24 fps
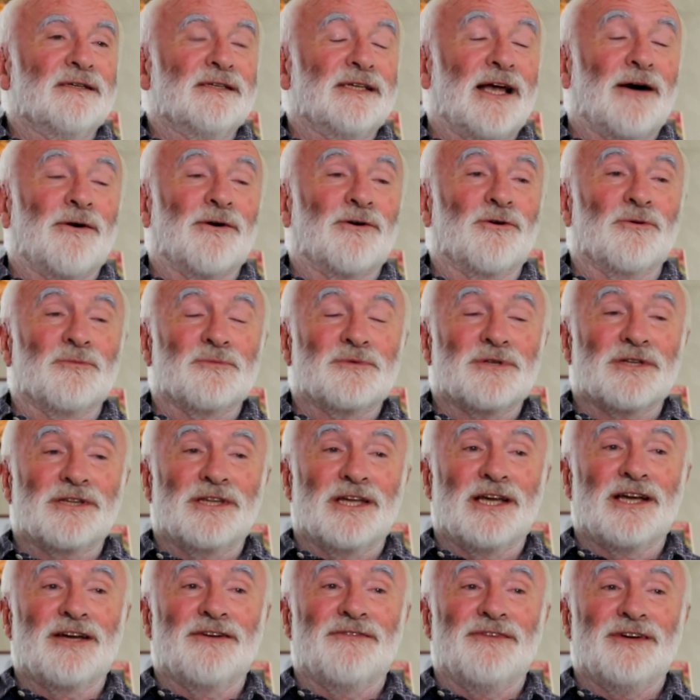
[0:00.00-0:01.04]
Now I come to
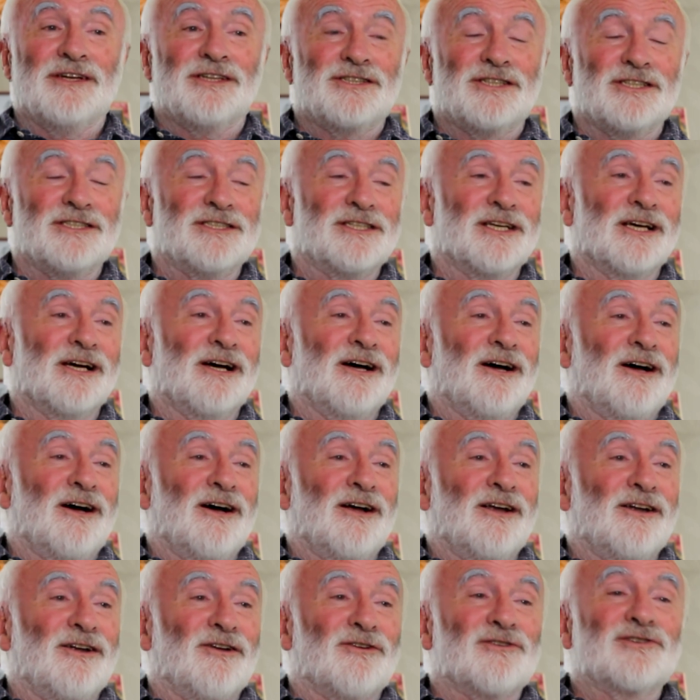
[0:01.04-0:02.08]
think of it, she's
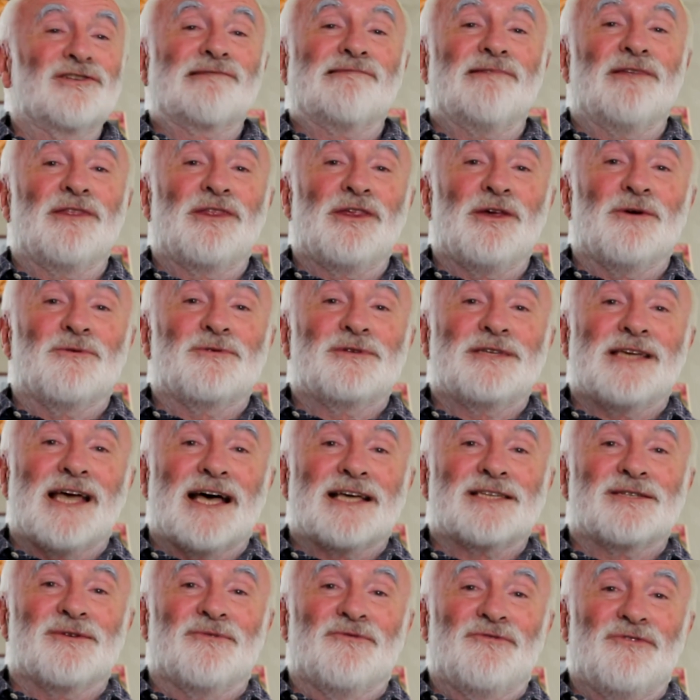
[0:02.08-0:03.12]
lost her
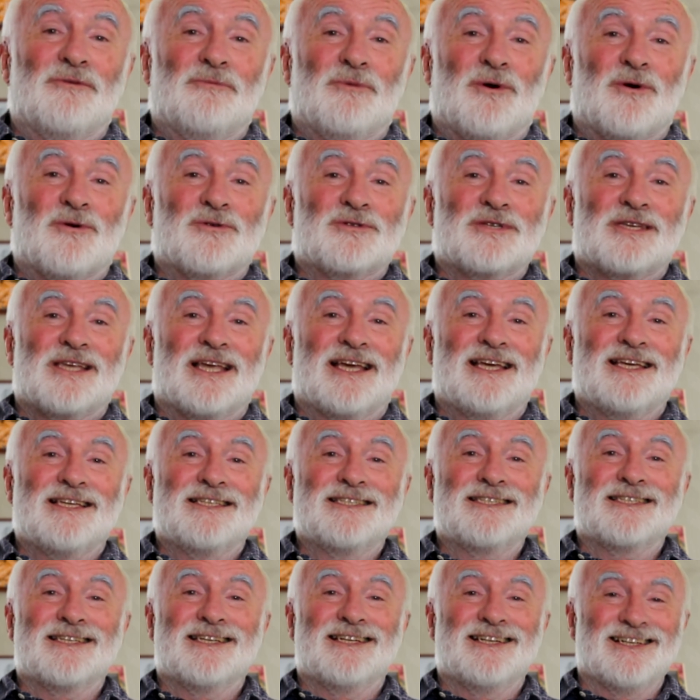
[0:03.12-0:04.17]
enthusiasm for most
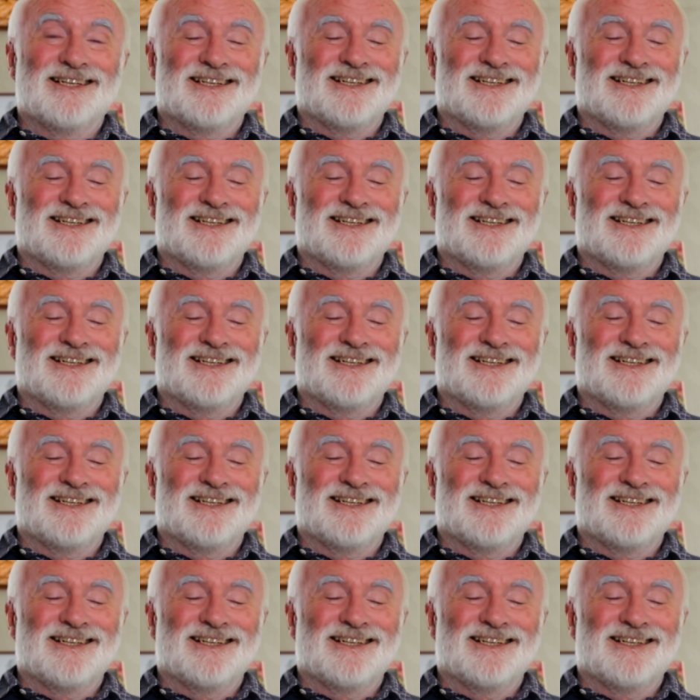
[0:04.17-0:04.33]
things.